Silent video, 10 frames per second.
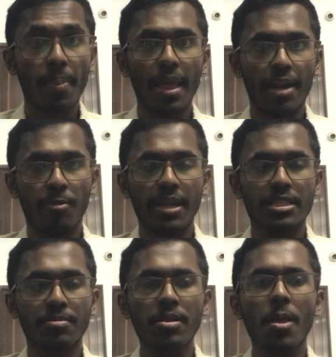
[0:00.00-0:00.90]

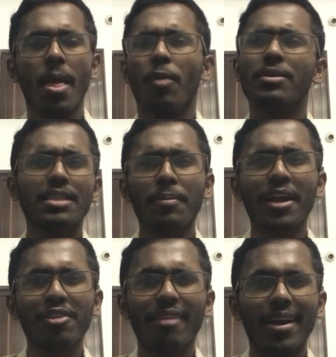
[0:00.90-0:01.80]
Advisable with some
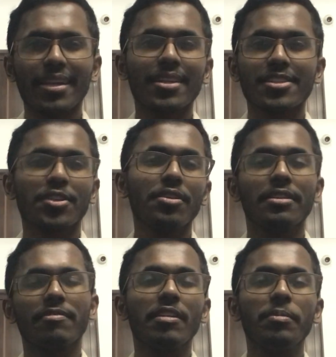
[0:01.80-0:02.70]
kind of articles,
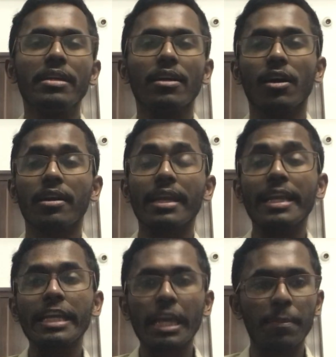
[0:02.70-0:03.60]
we'll be
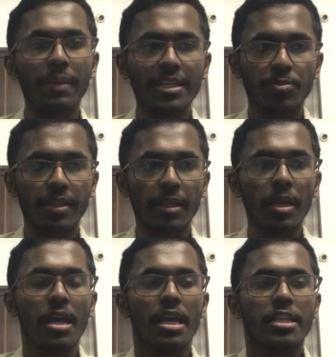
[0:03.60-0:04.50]
really impressed with it.
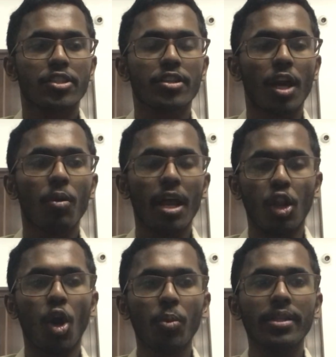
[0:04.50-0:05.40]
So now,
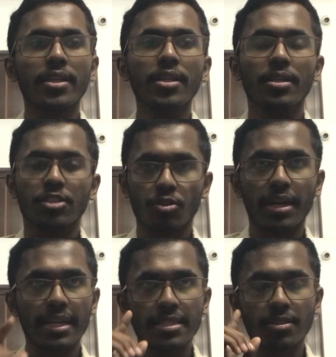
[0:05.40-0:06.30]
along with it, so
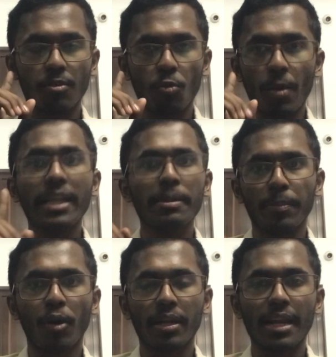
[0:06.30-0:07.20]
guys, very
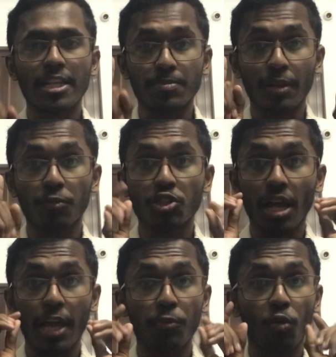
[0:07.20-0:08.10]
important aspect which
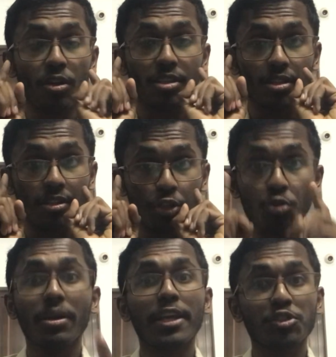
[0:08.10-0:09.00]
I want
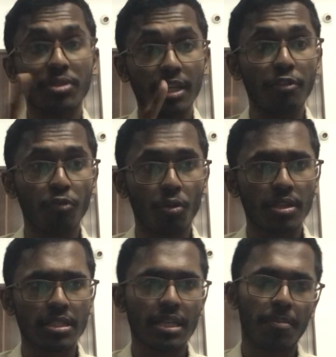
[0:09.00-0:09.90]
you guys to really
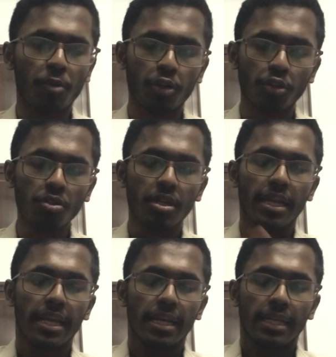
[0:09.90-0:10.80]
focus is upon,
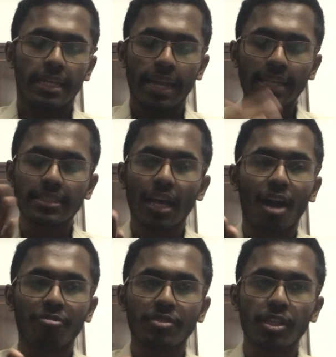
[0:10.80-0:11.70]
next,
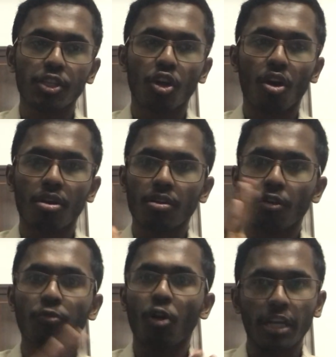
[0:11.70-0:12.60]
after your
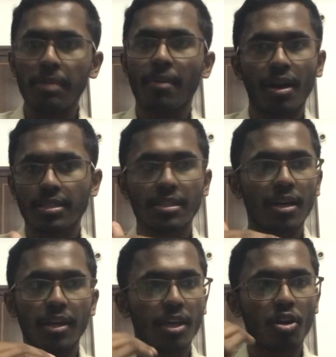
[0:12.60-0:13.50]
40 marks
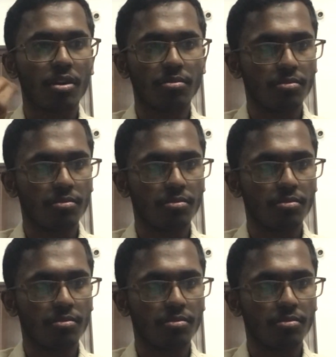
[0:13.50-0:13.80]
ka your